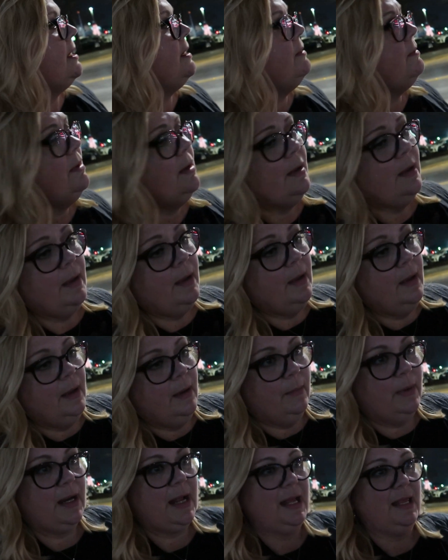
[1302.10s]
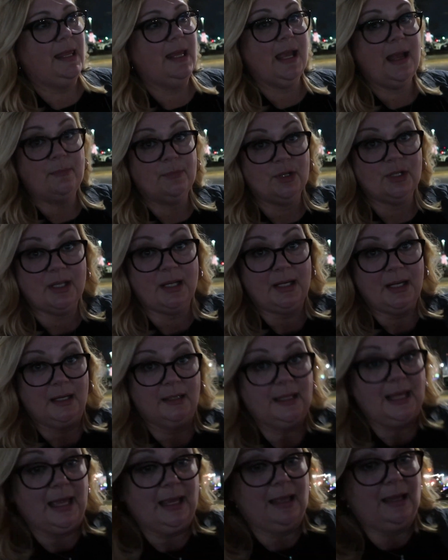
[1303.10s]
now, but I think I'm just
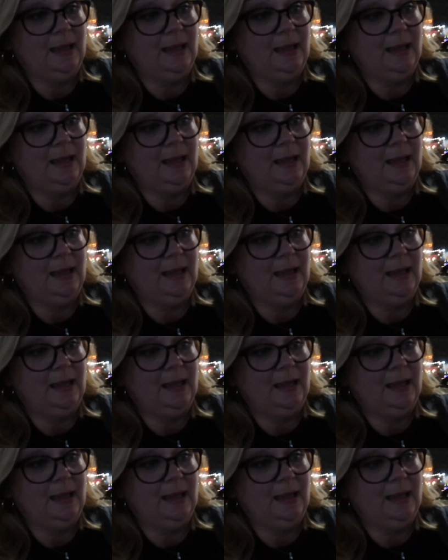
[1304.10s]
gonna like